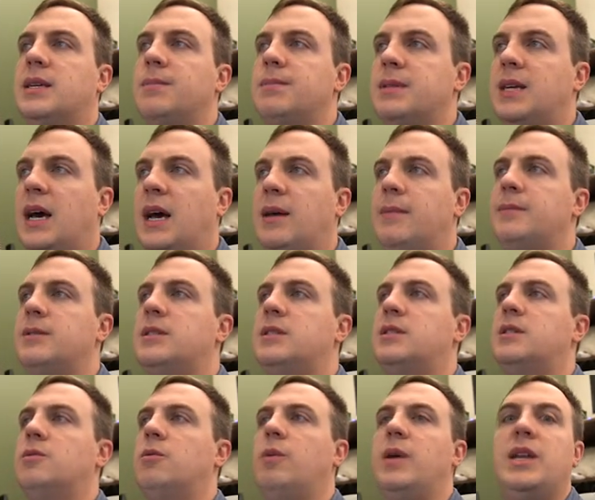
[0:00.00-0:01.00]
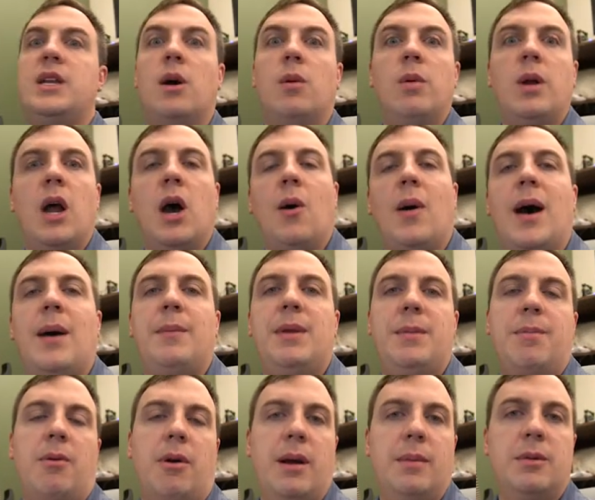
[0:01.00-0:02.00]
Sometimes we don't know how
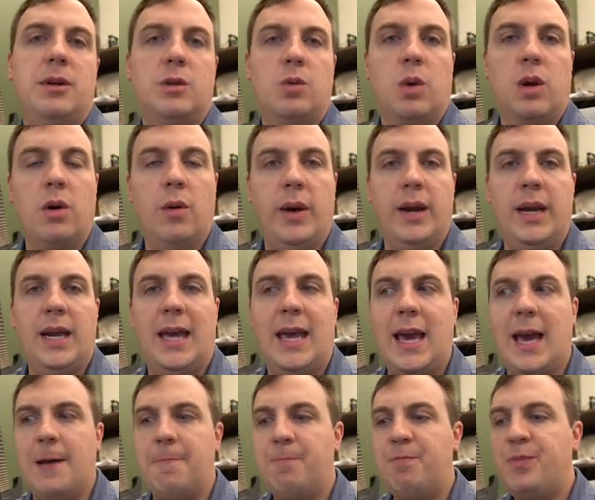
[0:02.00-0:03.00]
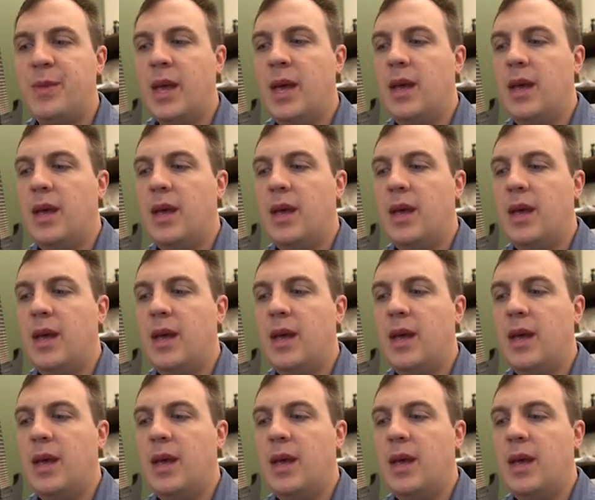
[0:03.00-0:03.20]
many parameters we're going to get.